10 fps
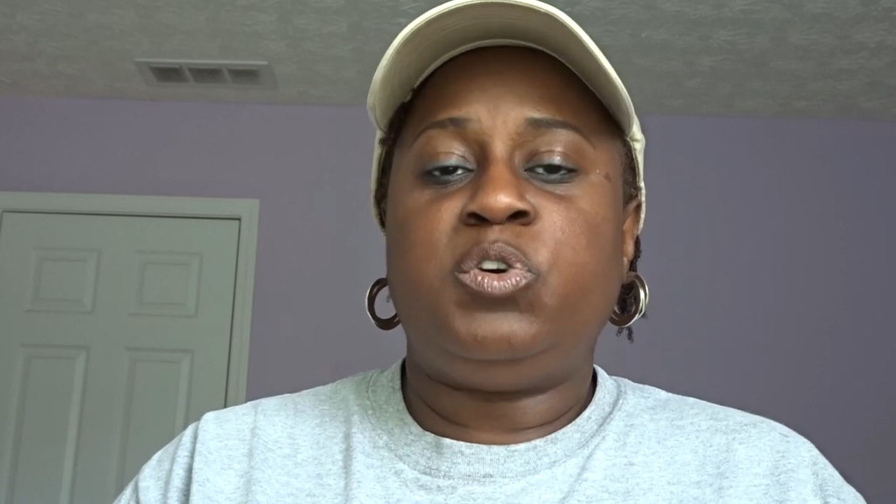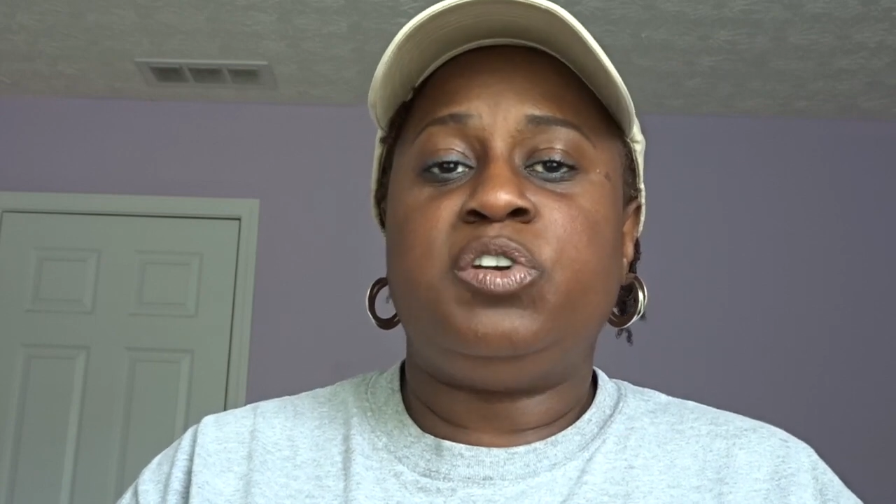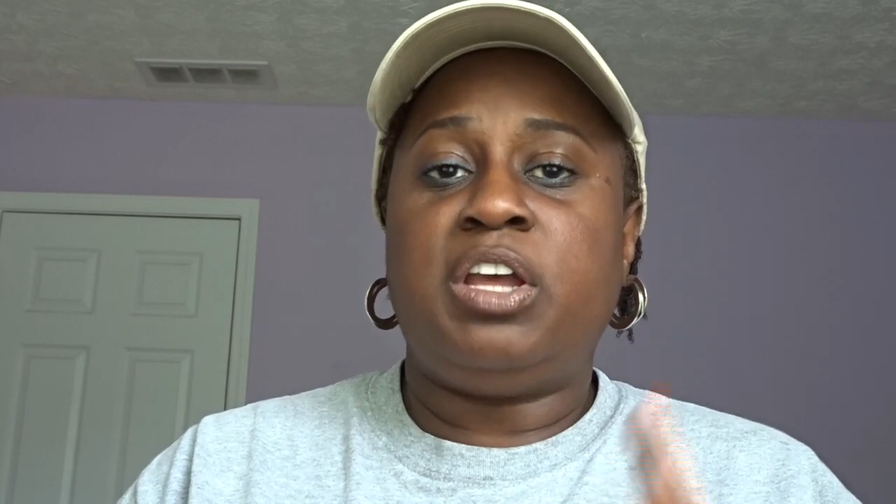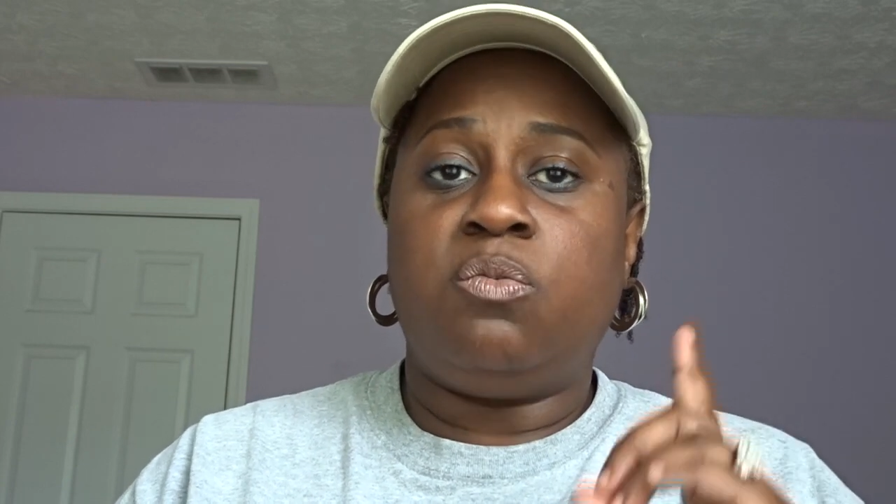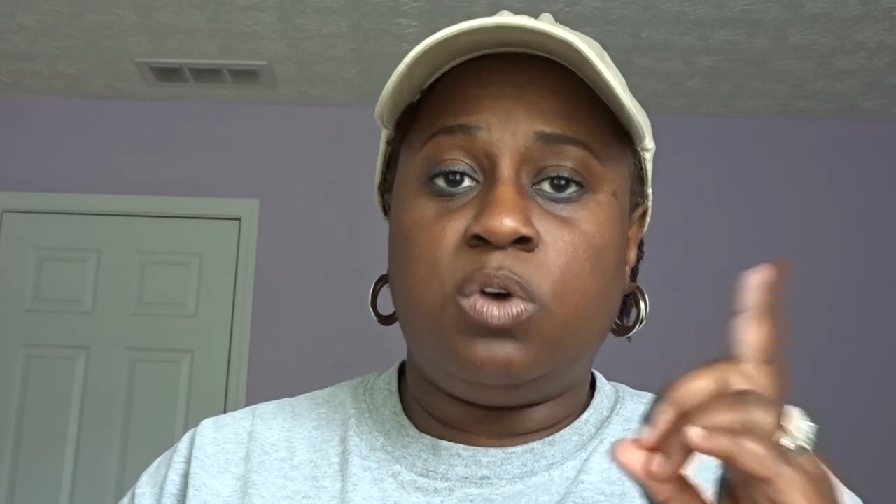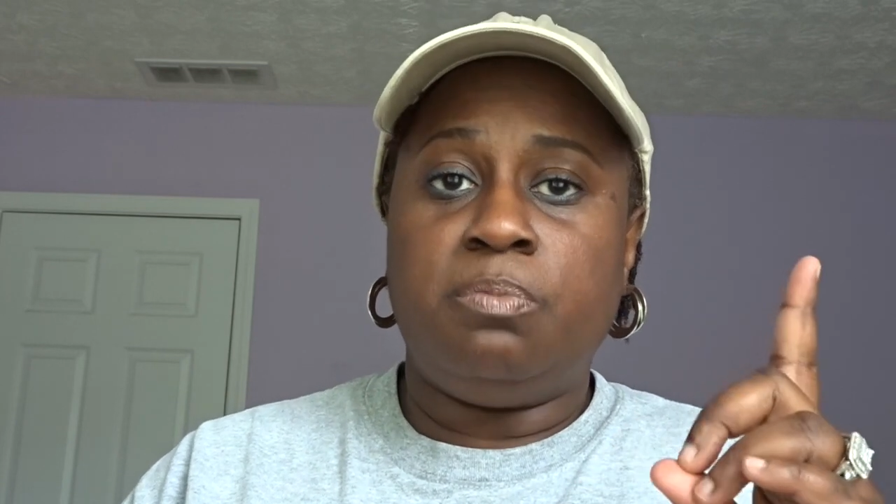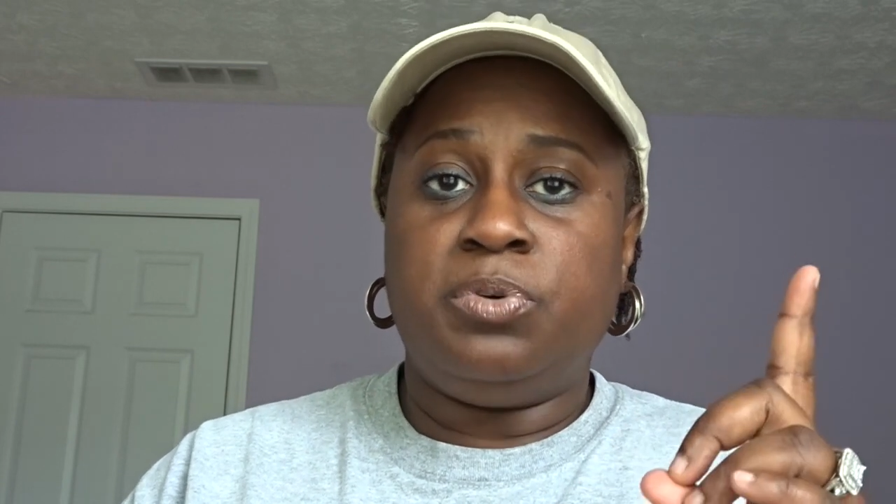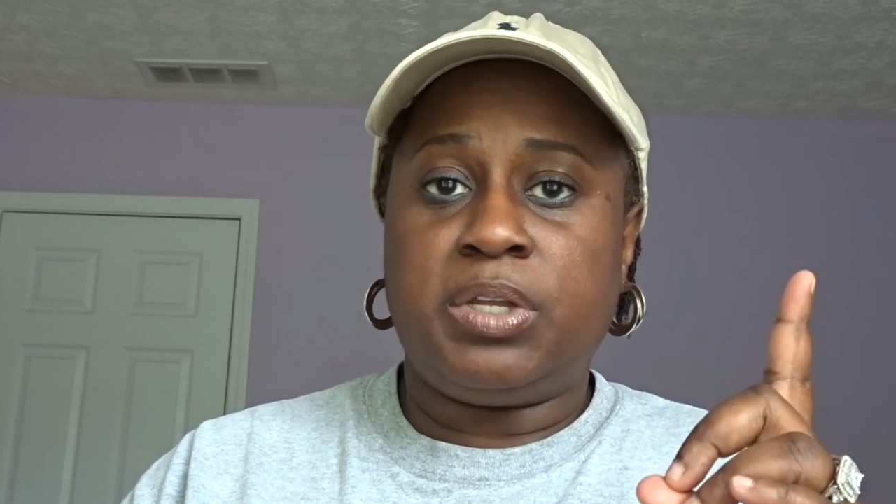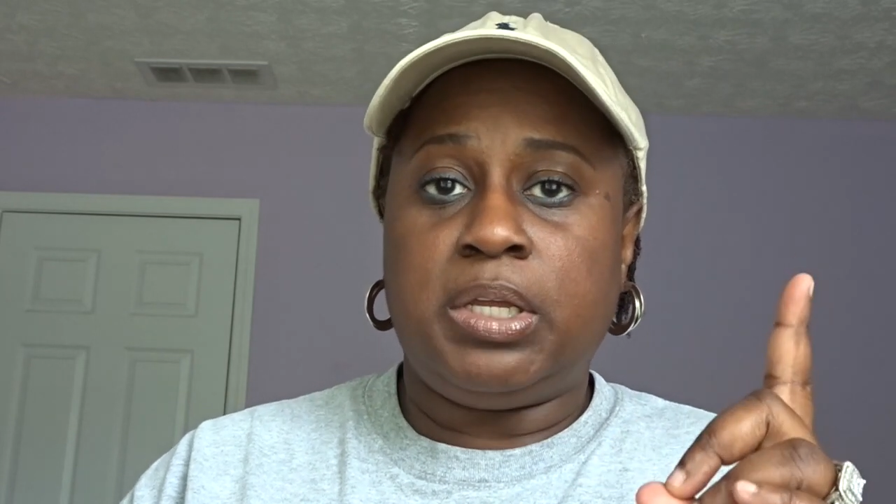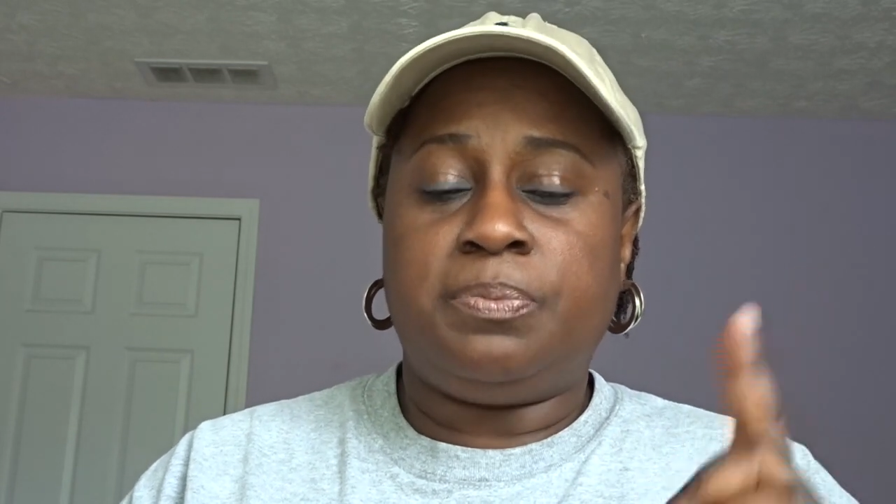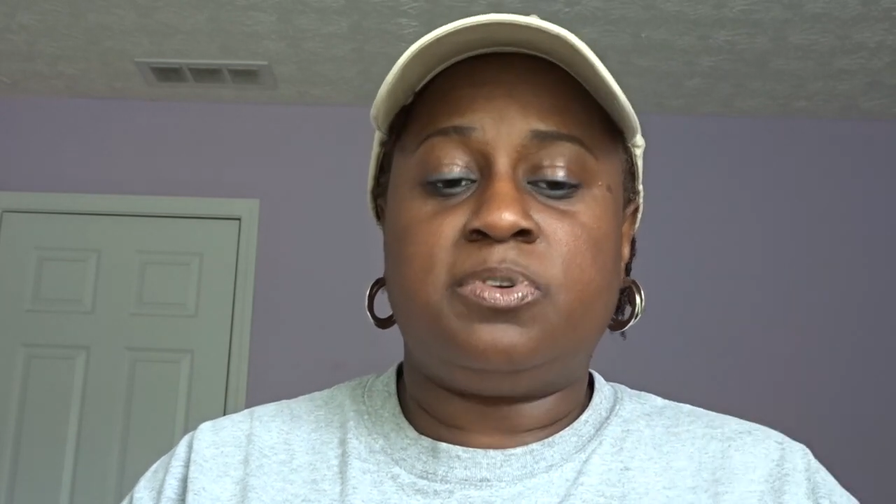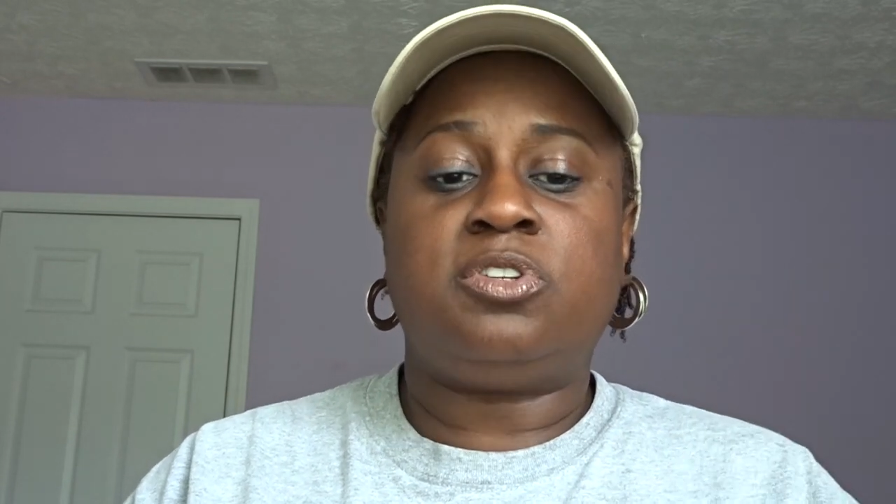We only have one bookkeeper.